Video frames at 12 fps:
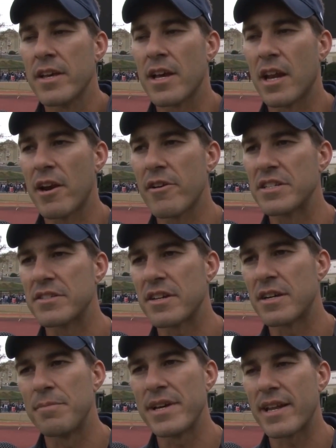Yeah, Larry's
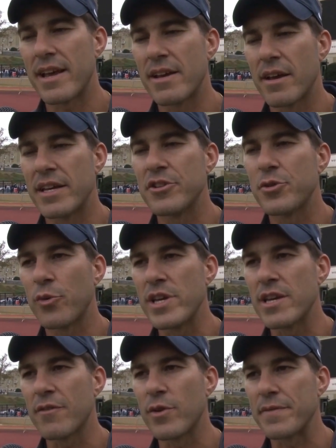been each
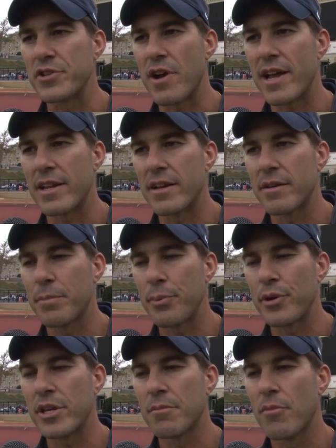week, if we've tried to
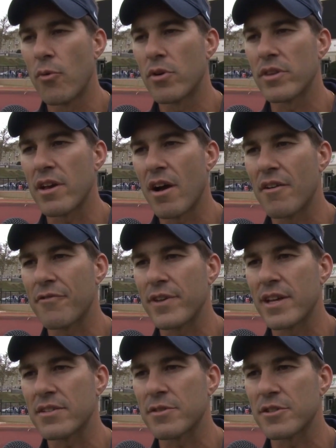put him more in the
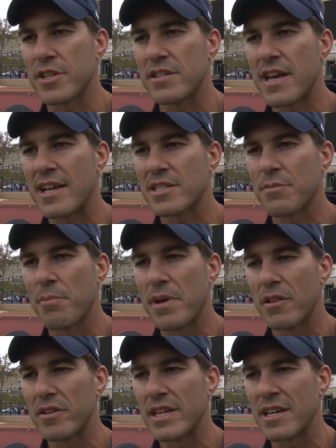offense, because he's got some
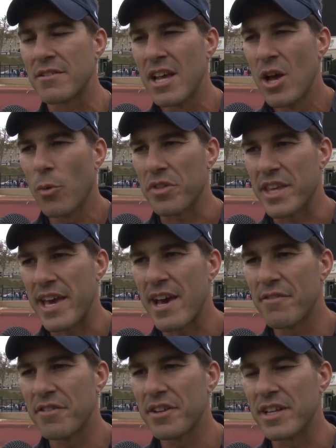ability. And with
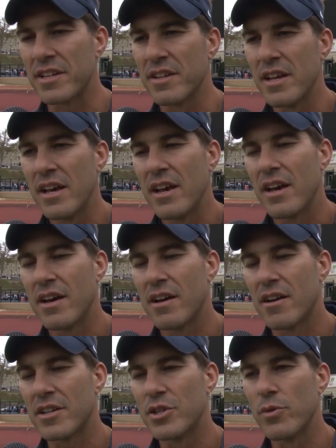Kevin
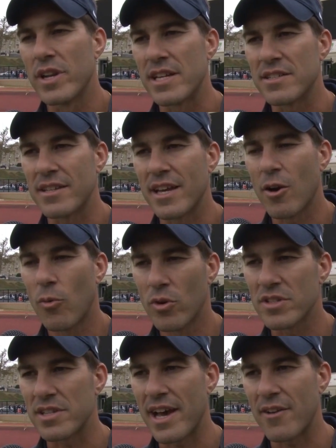and doing his on
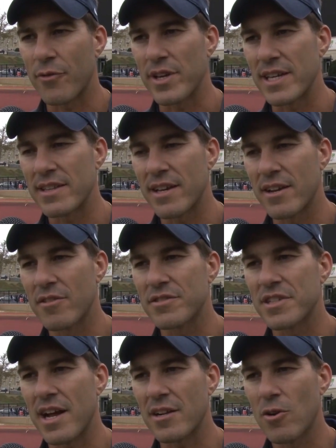one side, if we can get that other
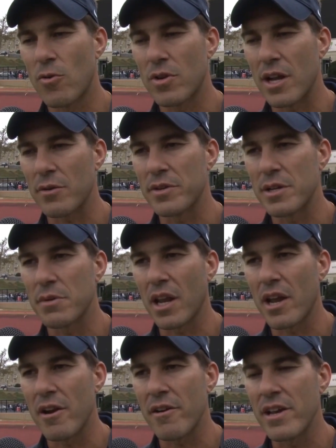side going like we did with
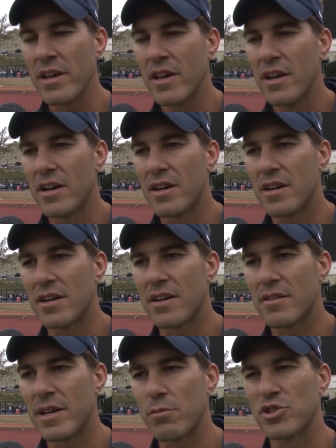Larry,
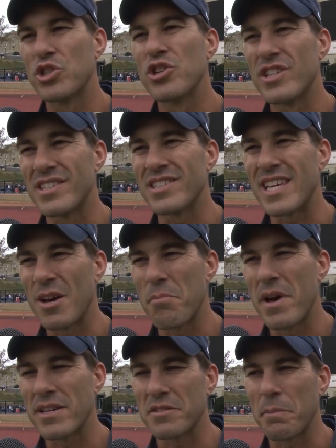it was good to see him
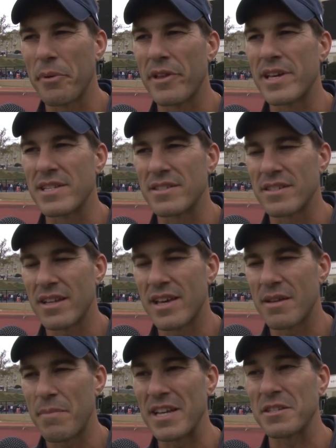make some plays
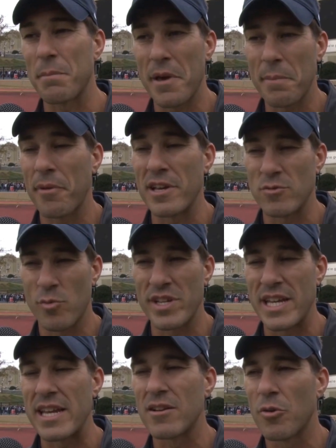and make some big plays when we
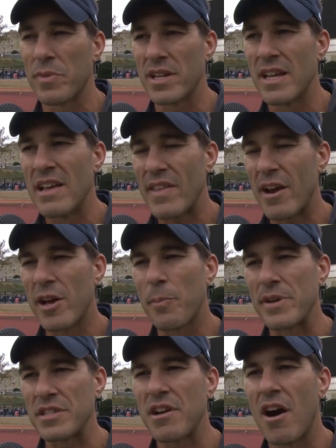needed them. And that'll help
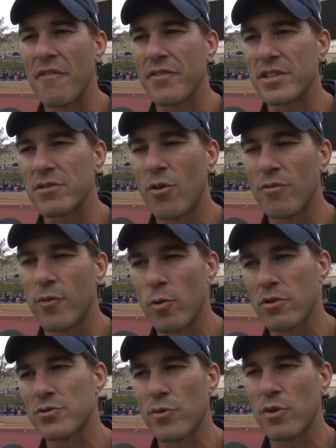his confidence going
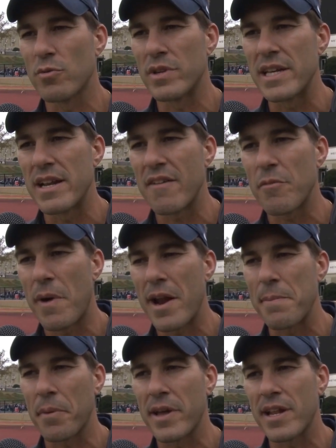forward, because we're going to need
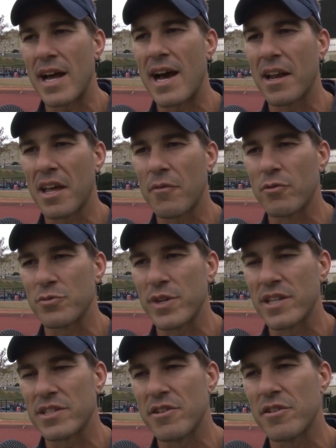everybody playing at a high level as we
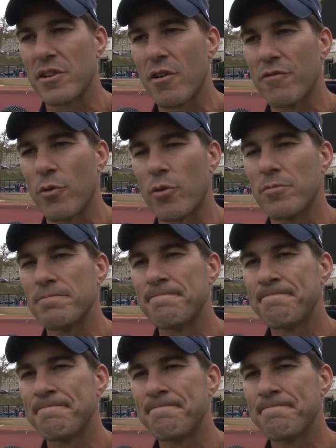continue to go forward.